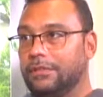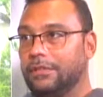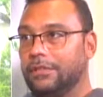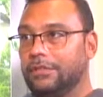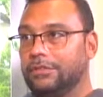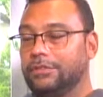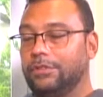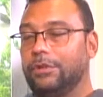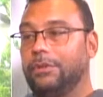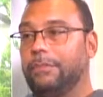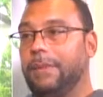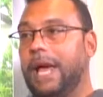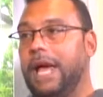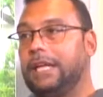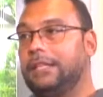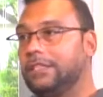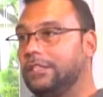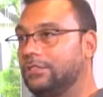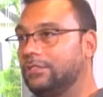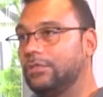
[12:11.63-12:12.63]
So the
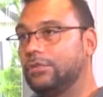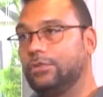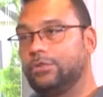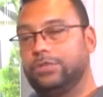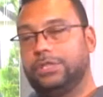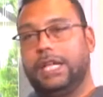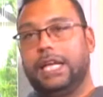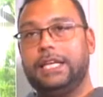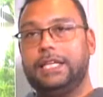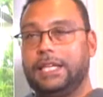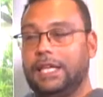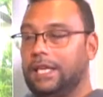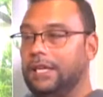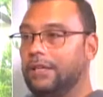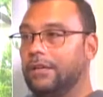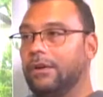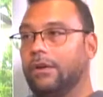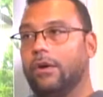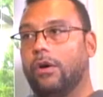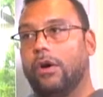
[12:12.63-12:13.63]
magnet schools, they get
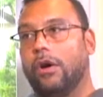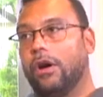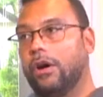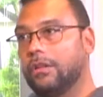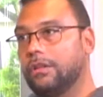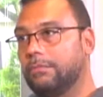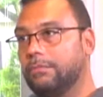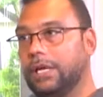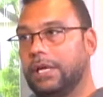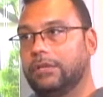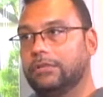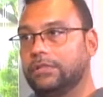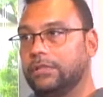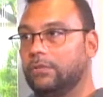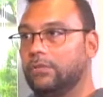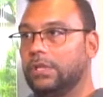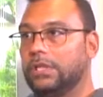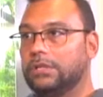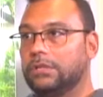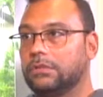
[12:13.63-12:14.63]
all the bells and
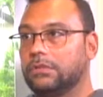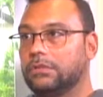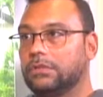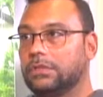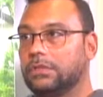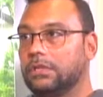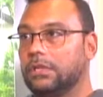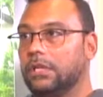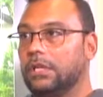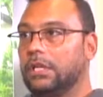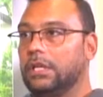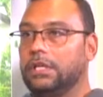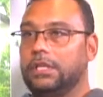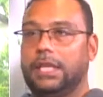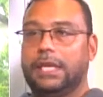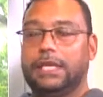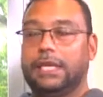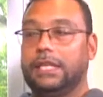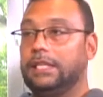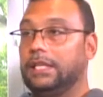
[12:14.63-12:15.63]
whistles. They
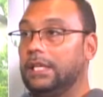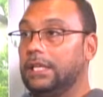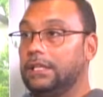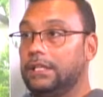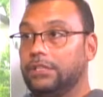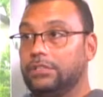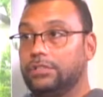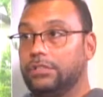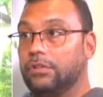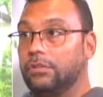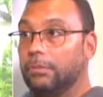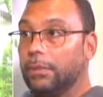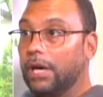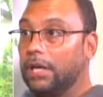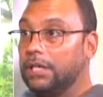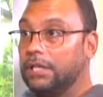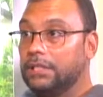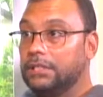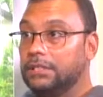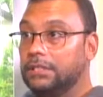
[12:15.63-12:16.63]
get the additional
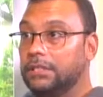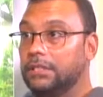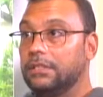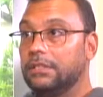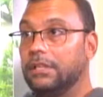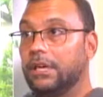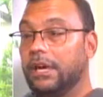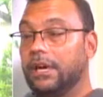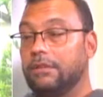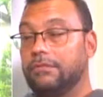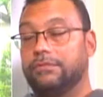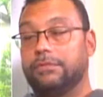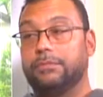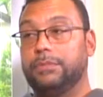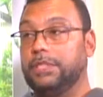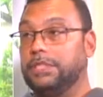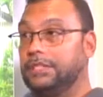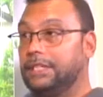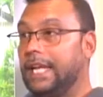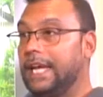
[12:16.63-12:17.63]
monies from the
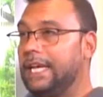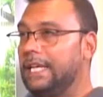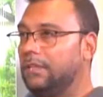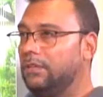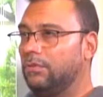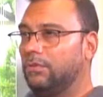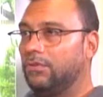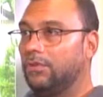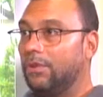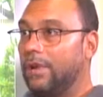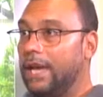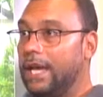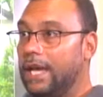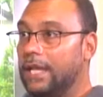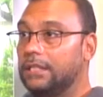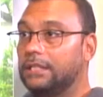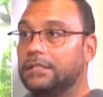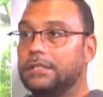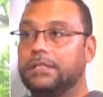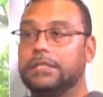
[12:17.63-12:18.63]
state through
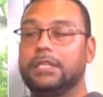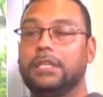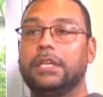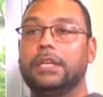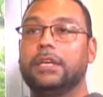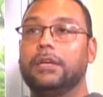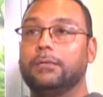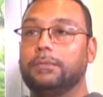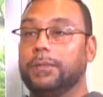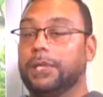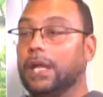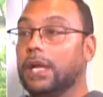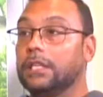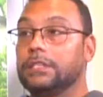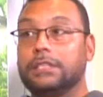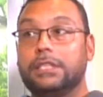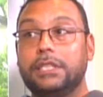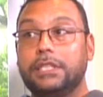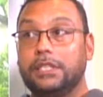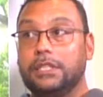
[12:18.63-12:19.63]
grants, right? Plus
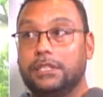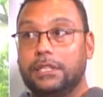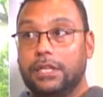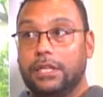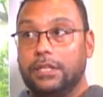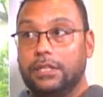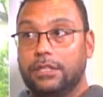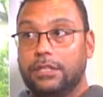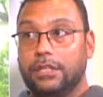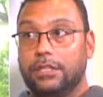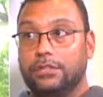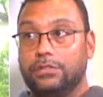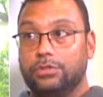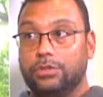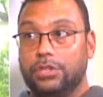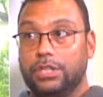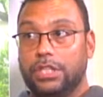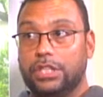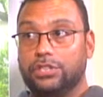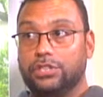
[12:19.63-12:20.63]
the
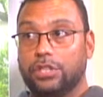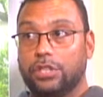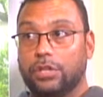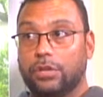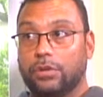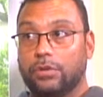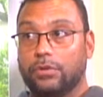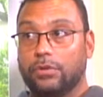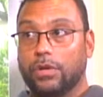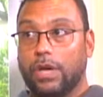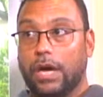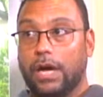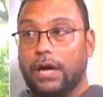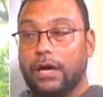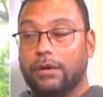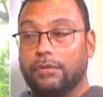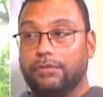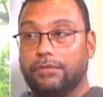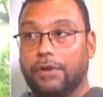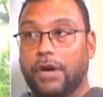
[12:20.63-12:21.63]

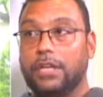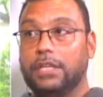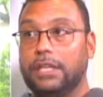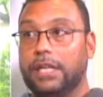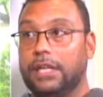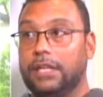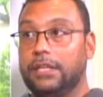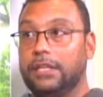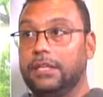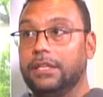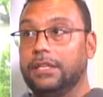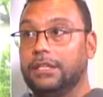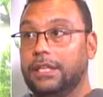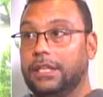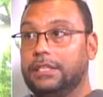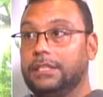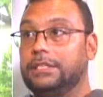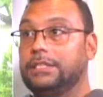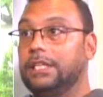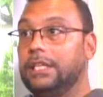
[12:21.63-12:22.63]
traditional funding that
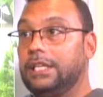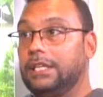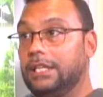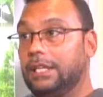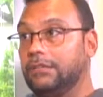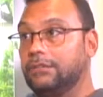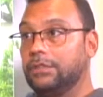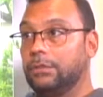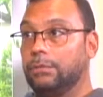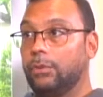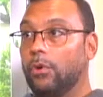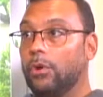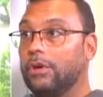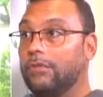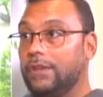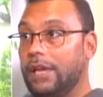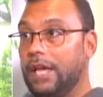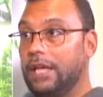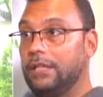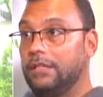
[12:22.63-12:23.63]
the city gives the Board of
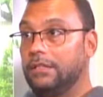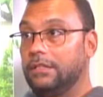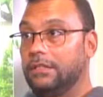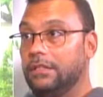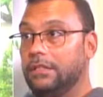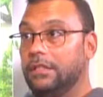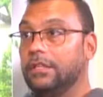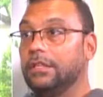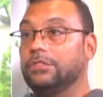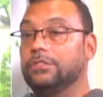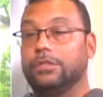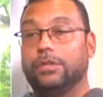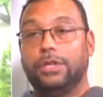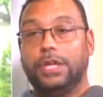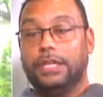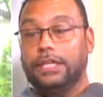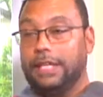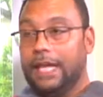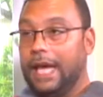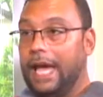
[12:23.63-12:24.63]
Ed. So
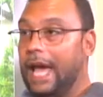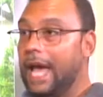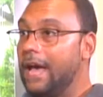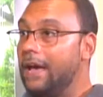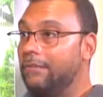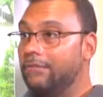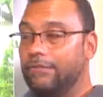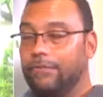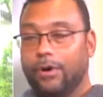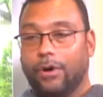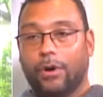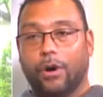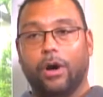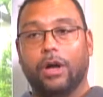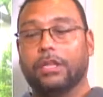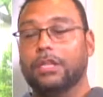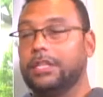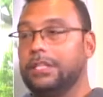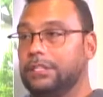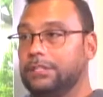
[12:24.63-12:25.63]
they have
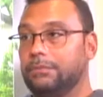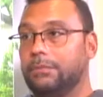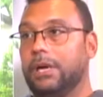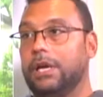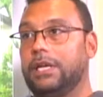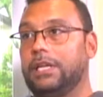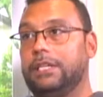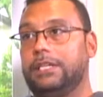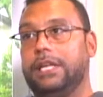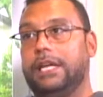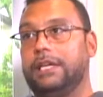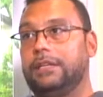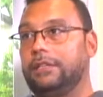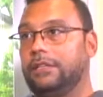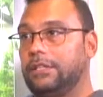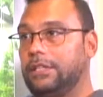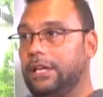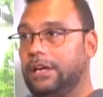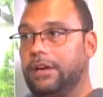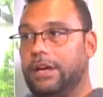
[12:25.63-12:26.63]
all of this money.
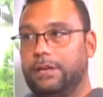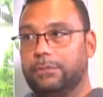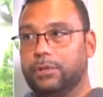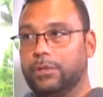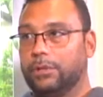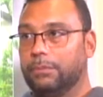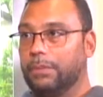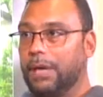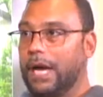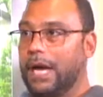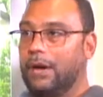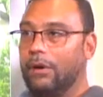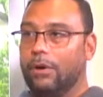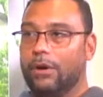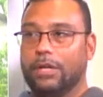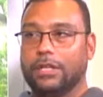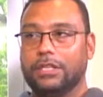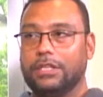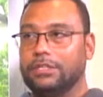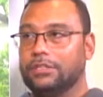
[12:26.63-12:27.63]
They're able to buy
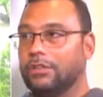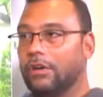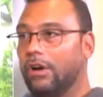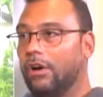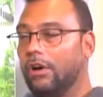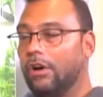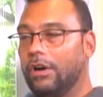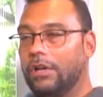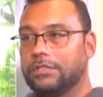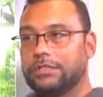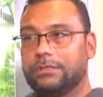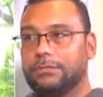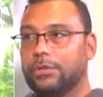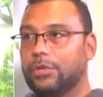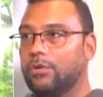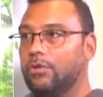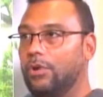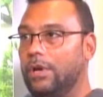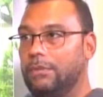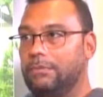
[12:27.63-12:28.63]
all of this awesome
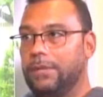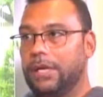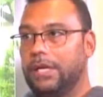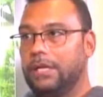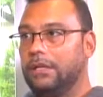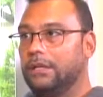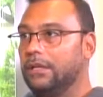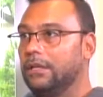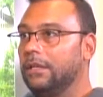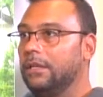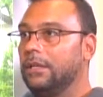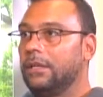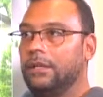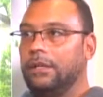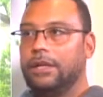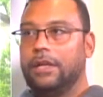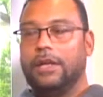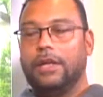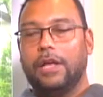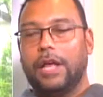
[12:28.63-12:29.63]
equipment,
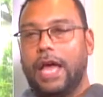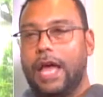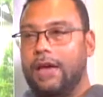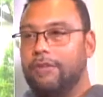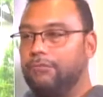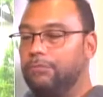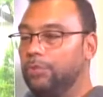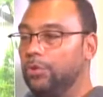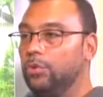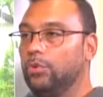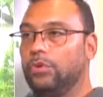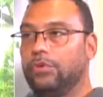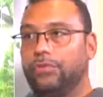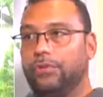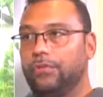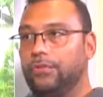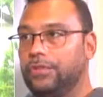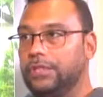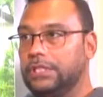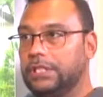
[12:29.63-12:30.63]
have beautiful
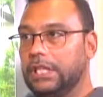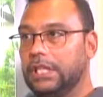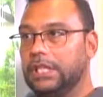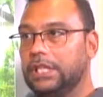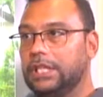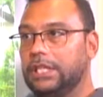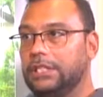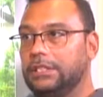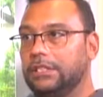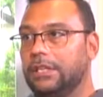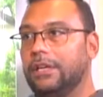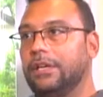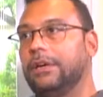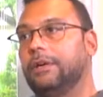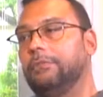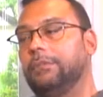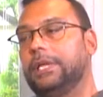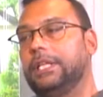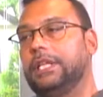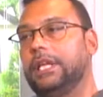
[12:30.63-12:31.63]
facilities, right?
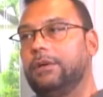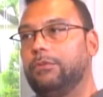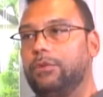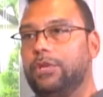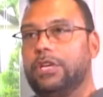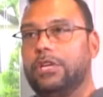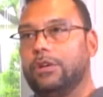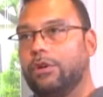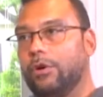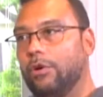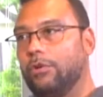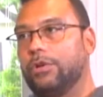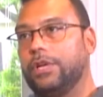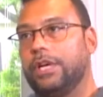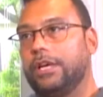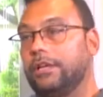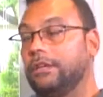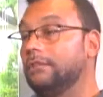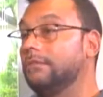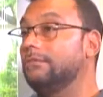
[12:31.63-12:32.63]
But then we could go
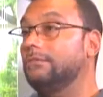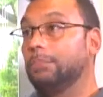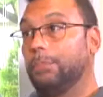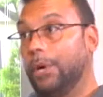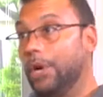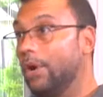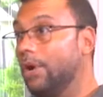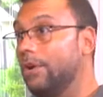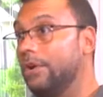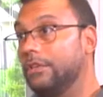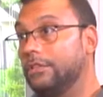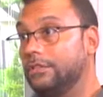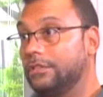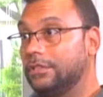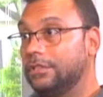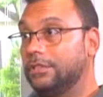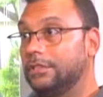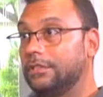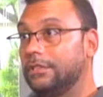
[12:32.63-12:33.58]
to Burns,